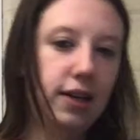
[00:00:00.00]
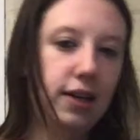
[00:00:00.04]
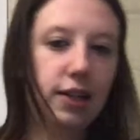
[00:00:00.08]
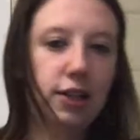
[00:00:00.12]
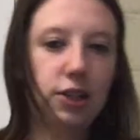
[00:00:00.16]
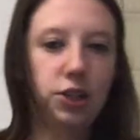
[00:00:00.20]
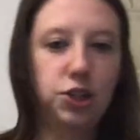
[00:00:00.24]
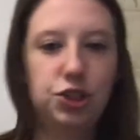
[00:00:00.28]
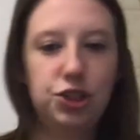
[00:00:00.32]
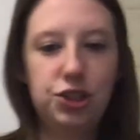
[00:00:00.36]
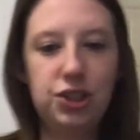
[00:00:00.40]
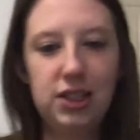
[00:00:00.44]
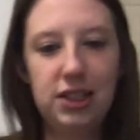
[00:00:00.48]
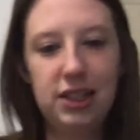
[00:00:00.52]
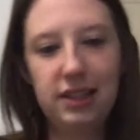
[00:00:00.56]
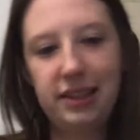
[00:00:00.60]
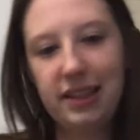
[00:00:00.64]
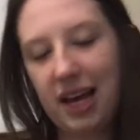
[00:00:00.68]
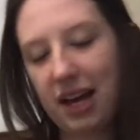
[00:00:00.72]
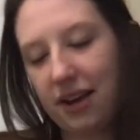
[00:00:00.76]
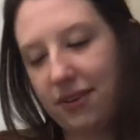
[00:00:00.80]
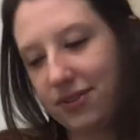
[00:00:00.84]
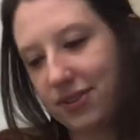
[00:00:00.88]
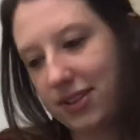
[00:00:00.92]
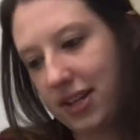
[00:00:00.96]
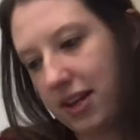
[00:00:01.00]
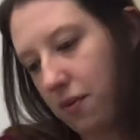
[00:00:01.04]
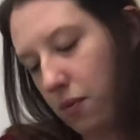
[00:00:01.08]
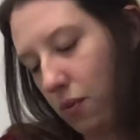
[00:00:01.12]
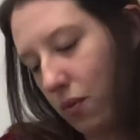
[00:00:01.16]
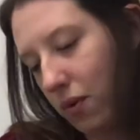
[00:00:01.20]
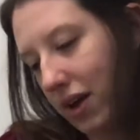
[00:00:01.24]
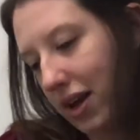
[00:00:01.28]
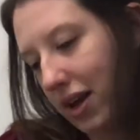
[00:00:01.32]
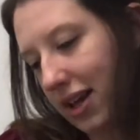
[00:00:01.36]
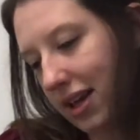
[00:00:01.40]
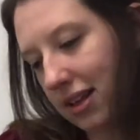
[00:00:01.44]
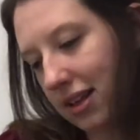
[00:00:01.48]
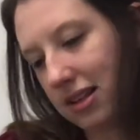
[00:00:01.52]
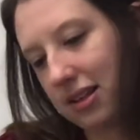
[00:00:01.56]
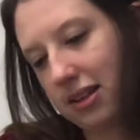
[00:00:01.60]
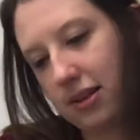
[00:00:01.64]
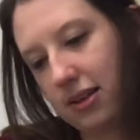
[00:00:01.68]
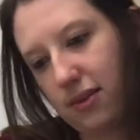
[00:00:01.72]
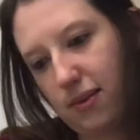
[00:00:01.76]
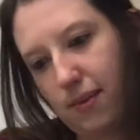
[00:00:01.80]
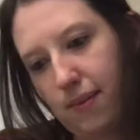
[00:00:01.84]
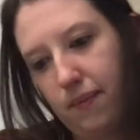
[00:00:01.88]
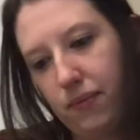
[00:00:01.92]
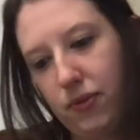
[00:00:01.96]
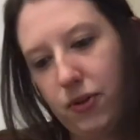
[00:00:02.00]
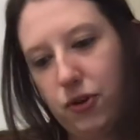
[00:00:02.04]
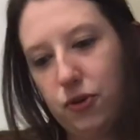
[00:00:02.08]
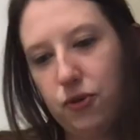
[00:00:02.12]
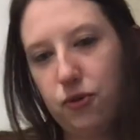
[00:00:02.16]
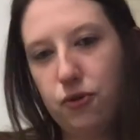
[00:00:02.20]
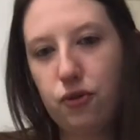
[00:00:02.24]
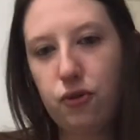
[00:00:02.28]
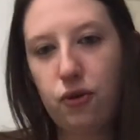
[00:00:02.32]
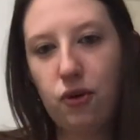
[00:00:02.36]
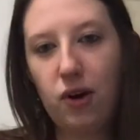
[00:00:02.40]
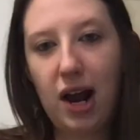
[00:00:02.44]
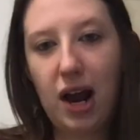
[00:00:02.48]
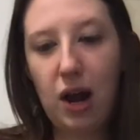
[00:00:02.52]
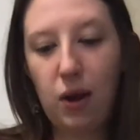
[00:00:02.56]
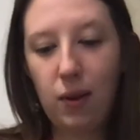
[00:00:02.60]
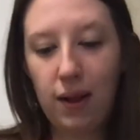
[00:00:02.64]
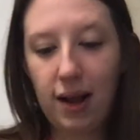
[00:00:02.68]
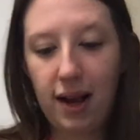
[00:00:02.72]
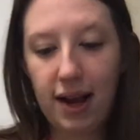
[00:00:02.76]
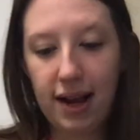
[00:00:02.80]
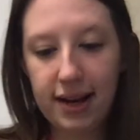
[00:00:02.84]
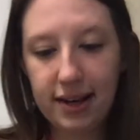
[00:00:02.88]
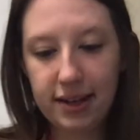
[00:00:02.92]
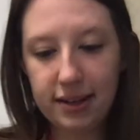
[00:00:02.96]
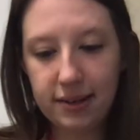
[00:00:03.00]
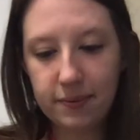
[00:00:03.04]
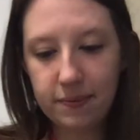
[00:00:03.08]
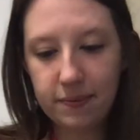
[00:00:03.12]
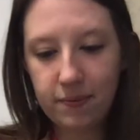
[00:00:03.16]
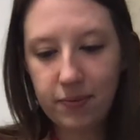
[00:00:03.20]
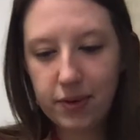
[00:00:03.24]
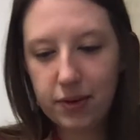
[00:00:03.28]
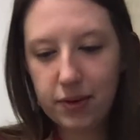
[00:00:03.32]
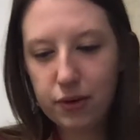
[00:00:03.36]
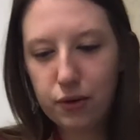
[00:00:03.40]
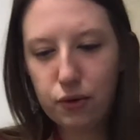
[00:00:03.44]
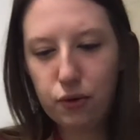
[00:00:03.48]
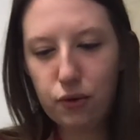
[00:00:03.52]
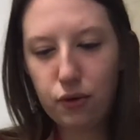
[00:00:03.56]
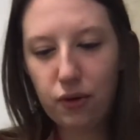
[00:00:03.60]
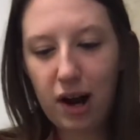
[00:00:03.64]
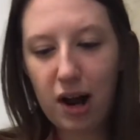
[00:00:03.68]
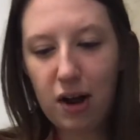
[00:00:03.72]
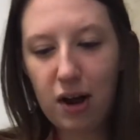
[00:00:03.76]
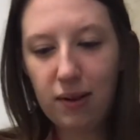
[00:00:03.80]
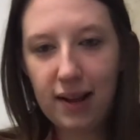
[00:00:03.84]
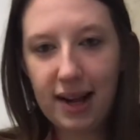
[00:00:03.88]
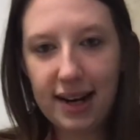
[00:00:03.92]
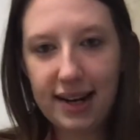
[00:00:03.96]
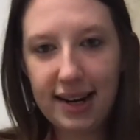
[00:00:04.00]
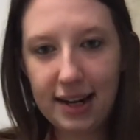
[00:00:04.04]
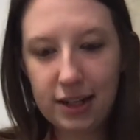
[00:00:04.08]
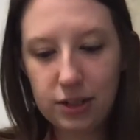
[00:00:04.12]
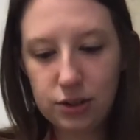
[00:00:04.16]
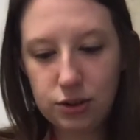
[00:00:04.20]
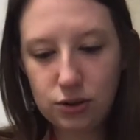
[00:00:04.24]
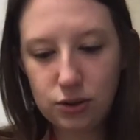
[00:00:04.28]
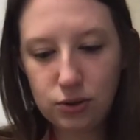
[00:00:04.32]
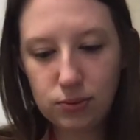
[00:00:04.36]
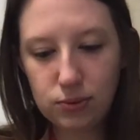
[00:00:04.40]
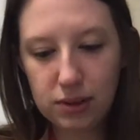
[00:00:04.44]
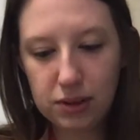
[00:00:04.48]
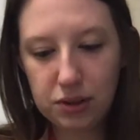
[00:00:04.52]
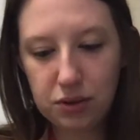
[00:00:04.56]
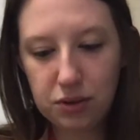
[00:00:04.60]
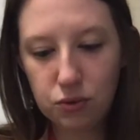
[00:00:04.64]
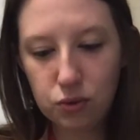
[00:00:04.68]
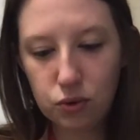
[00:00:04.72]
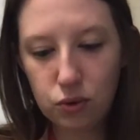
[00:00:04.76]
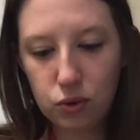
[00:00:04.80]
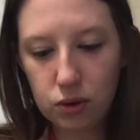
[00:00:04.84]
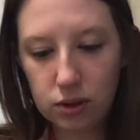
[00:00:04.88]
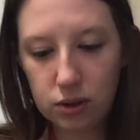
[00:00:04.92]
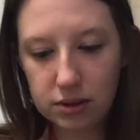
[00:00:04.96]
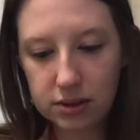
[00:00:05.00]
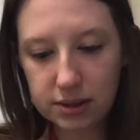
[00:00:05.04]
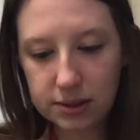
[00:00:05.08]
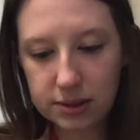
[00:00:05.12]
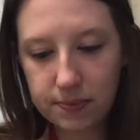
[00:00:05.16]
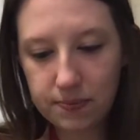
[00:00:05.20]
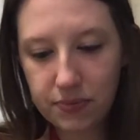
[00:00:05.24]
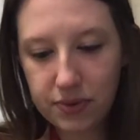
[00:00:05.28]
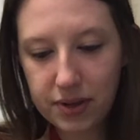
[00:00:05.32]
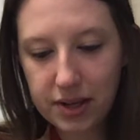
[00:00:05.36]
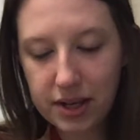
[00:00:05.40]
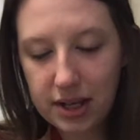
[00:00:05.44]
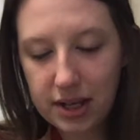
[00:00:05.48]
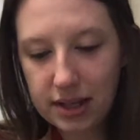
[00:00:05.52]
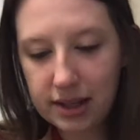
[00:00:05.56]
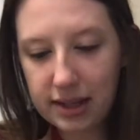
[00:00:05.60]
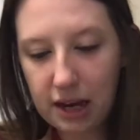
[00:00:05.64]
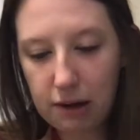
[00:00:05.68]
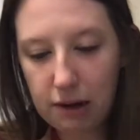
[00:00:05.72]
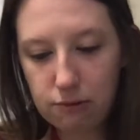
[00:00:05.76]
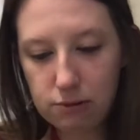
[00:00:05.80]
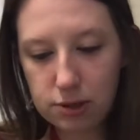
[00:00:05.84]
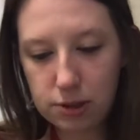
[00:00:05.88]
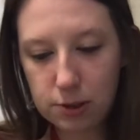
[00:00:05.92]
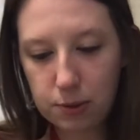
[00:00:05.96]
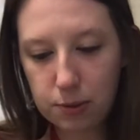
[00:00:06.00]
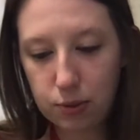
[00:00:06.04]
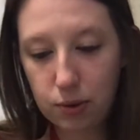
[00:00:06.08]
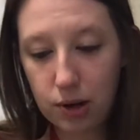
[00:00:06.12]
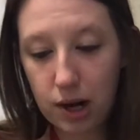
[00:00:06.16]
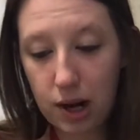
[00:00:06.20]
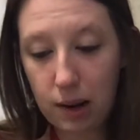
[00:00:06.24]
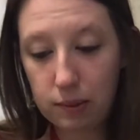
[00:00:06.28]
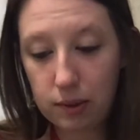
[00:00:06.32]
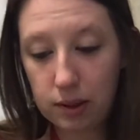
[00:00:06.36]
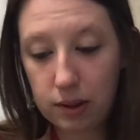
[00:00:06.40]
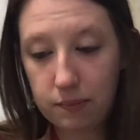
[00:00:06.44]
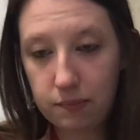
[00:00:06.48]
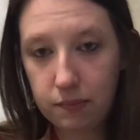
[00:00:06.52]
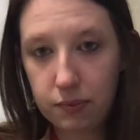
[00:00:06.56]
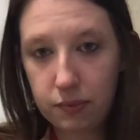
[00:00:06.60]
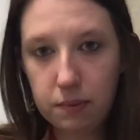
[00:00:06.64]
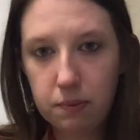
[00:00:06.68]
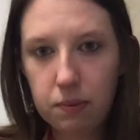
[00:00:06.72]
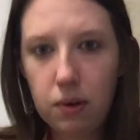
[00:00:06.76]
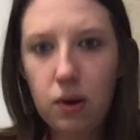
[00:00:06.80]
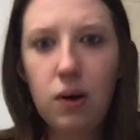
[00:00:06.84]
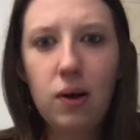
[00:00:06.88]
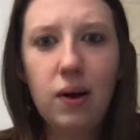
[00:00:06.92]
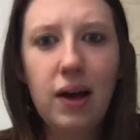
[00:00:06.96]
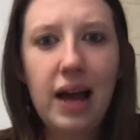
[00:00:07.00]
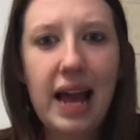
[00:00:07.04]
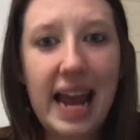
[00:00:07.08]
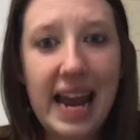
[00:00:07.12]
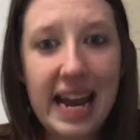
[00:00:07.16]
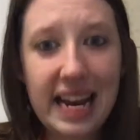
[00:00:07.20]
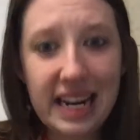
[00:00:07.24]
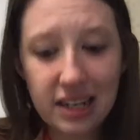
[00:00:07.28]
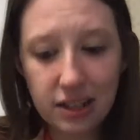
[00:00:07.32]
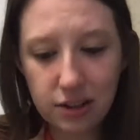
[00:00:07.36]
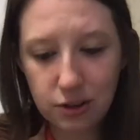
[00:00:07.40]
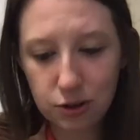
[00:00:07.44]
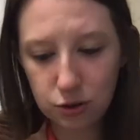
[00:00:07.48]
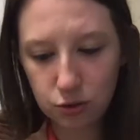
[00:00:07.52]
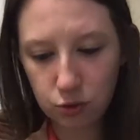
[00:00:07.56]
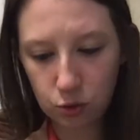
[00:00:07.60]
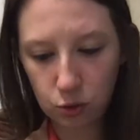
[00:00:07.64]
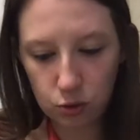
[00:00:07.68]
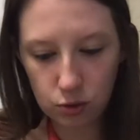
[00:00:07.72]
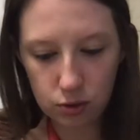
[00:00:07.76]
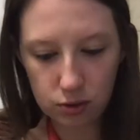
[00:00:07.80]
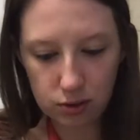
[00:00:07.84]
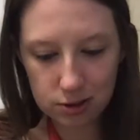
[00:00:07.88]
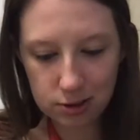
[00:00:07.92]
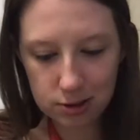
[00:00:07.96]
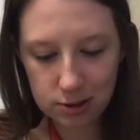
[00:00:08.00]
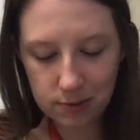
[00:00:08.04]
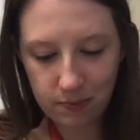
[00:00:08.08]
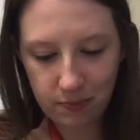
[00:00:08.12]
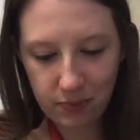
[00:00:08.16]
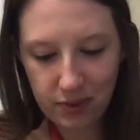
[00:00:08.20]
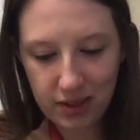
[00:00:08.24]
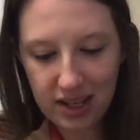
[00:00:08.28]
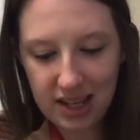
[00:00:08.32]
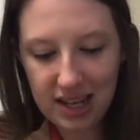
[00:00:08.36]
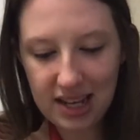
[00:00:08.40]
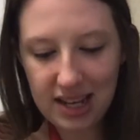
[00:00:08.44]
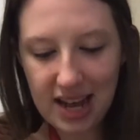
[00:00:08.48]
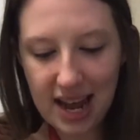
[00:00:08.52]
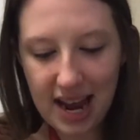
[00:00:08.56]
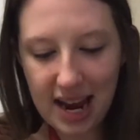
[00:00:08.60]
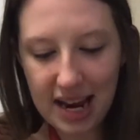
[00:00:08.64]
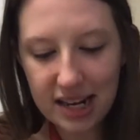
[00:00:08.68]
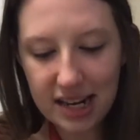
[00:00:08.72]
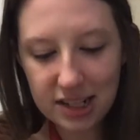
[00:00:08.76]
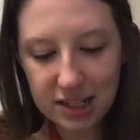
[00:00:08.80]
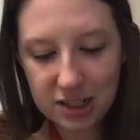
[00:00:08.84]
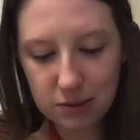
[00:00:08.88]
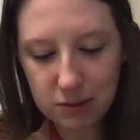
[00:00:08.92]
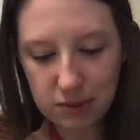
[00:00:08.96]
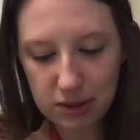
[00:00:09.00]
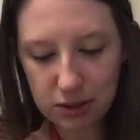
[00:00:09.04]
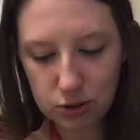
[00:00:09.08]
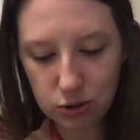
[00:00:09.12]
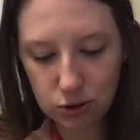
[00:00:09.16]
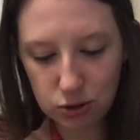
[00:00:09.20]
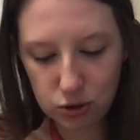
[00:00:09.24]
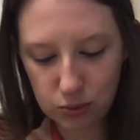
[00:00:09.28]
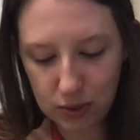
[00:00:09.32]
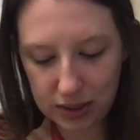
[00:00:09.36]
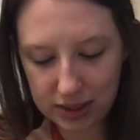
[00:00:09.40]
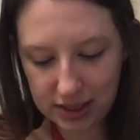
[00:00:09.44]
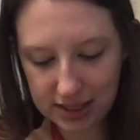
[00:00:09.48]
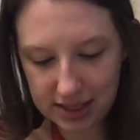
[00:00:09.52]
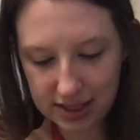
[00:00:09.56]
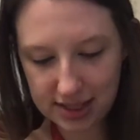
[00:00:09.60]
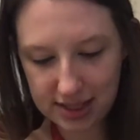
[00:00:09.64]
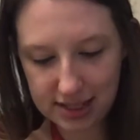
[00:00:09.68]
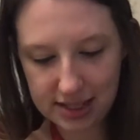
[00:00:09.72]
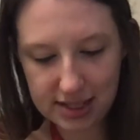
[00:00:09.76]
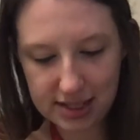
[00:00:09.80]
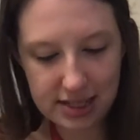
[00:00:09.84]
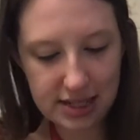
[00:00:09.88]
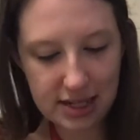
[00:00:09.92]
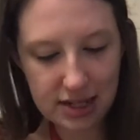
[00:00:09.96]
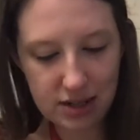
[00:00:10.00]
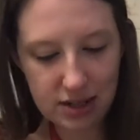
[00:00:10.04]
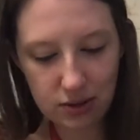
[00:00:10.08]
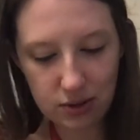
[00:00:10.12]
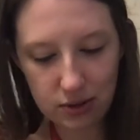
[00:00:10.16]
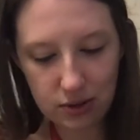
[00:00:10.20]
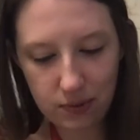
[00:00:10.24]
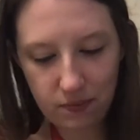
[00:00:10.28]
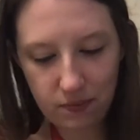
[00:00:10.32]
She left him with Fraulein. Fraulein had too many rules. That was the problem. Paul hated the rules. He hated to be told when to sit still,